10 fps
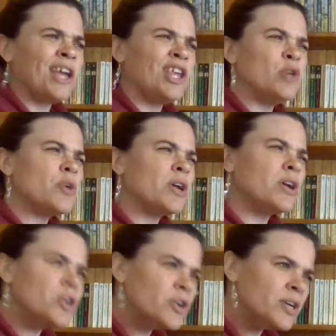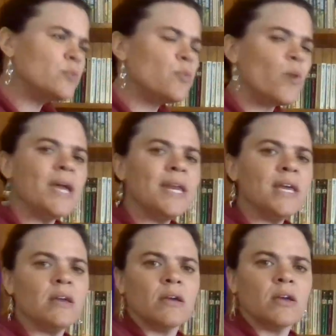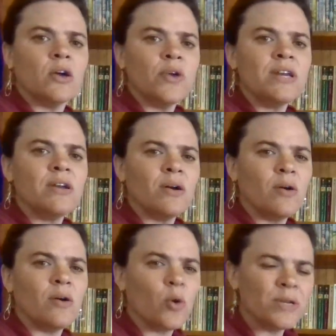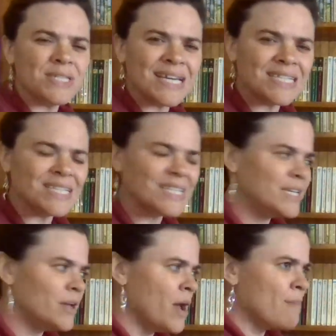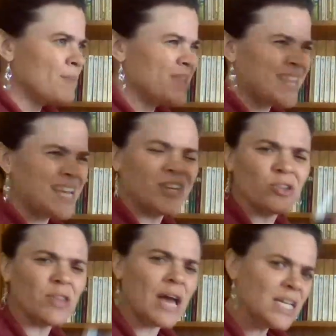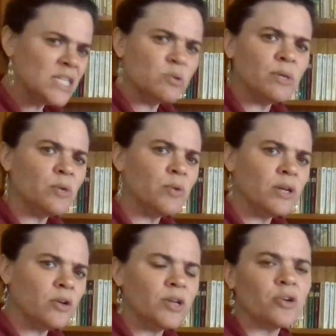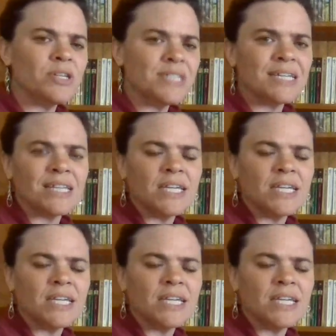You could write it going horizontally, but then your lines would be written going horizontally.